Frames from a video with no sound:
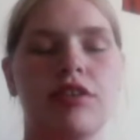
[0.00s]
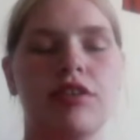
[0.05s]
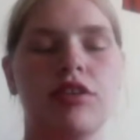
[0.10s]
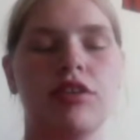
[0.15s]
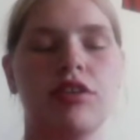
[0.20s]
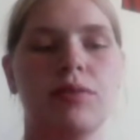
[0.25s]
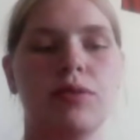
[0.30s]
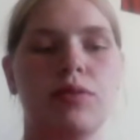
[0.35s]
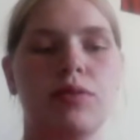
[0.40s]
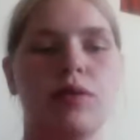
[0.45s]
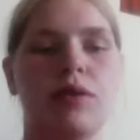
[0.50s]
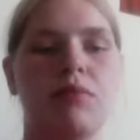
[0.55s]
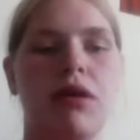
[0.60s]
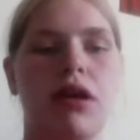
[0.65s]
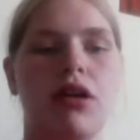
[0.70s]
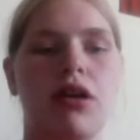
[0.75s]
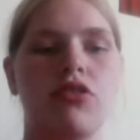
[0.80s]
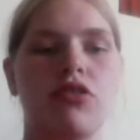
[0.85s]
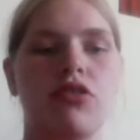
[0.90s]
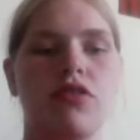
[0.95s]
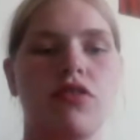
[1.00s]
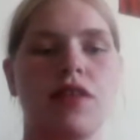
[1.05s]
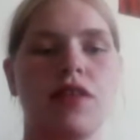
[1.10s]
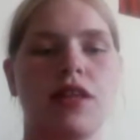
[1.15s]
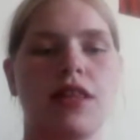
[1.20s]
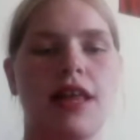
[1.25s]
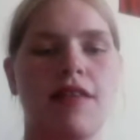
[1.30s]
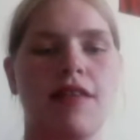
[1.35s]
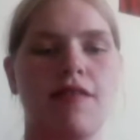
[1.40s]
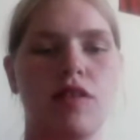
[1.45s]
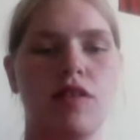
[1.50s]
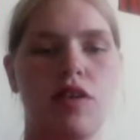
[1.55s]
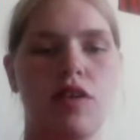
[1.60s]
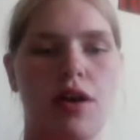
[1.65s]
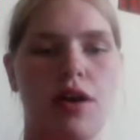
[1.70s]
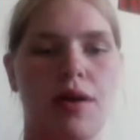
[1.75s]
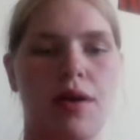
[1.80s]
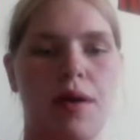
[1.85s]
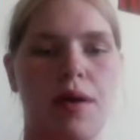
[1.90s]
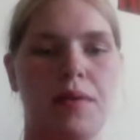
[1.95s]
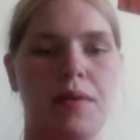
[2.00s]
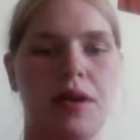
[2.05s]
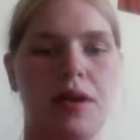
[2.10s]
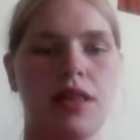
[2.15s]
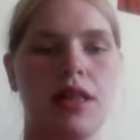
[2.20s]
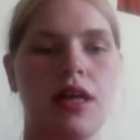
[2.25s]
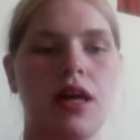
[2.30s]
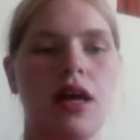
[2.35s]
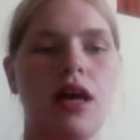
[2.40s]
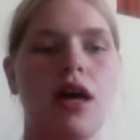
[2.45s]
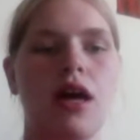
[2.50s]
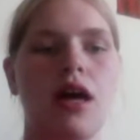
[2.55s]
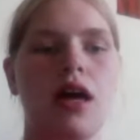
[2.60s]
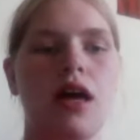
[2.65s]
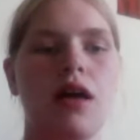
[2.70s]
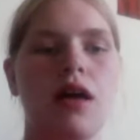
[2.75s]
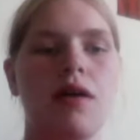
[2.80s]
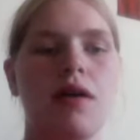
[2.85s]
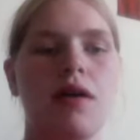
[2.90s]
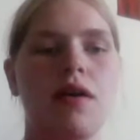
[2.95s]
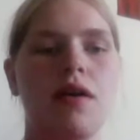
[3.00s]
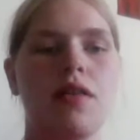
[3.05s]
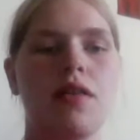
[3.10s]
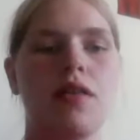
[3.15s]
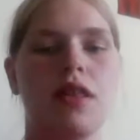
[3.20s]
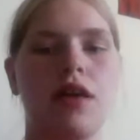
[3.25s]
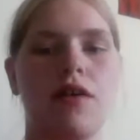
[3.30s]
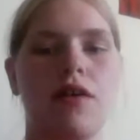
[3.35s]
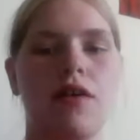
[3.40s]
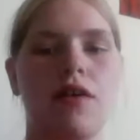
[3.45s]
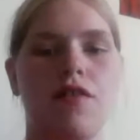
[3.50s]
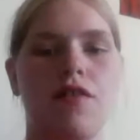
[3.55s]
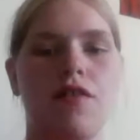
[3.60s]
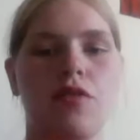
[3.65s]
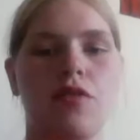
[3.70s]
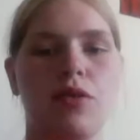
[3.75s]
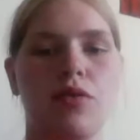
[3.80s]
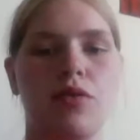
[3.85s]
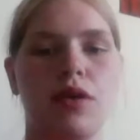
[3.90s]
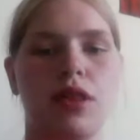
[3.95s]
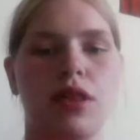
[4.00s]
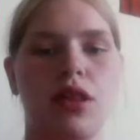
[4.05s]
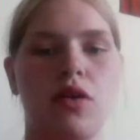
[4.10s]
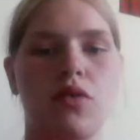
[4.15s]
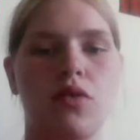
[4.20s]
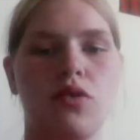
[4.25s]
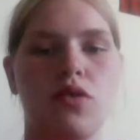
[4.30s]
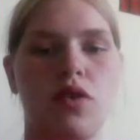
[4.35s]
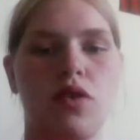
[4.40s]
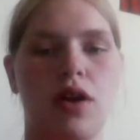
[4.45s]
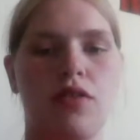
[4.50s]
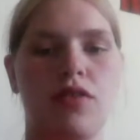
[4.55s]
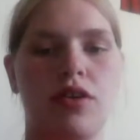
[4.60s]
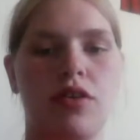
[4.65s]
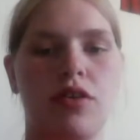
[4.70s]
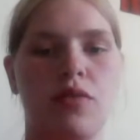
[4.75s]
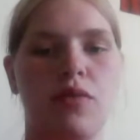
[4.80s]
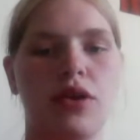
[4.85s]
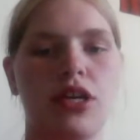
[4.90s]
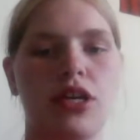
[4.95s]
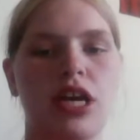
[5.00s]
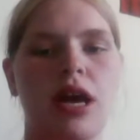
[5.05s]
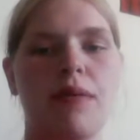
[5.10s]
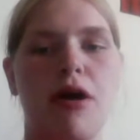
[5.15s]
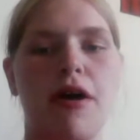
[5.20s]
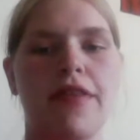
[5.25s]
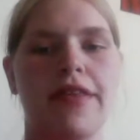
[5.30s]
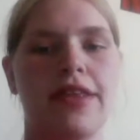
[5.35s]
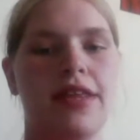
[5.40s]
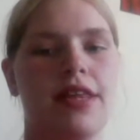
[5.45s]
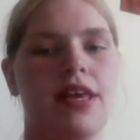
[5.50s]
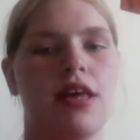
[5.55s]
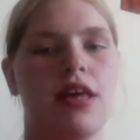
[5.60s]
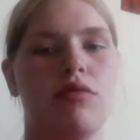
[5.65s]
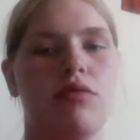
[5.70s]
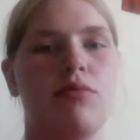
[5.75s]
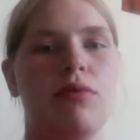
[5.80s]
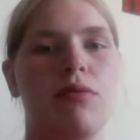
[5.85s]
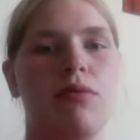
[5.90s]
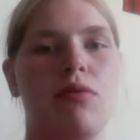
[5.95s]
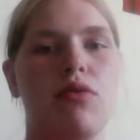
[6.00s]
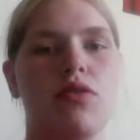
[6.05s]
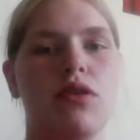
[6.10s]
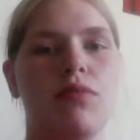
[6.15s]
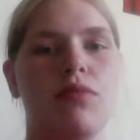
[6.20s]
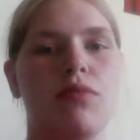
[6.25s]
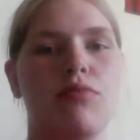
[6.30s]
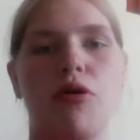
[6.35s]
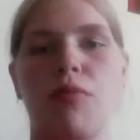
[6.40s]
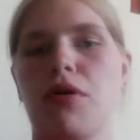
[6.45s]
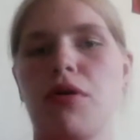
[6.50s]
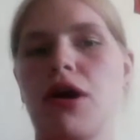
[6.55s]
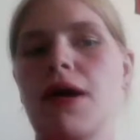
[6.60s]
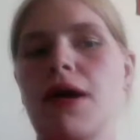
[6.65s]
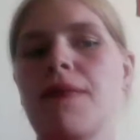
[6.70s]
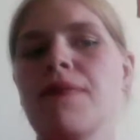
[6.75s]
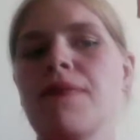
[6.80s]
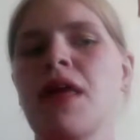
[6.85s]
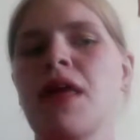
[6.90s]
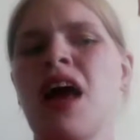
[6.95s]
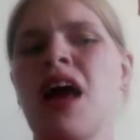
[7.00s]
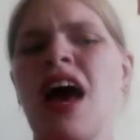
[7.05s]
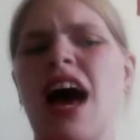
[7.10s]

differs between managers of successful startup companies between those two countries. Which hypothesis test would be most appropriate?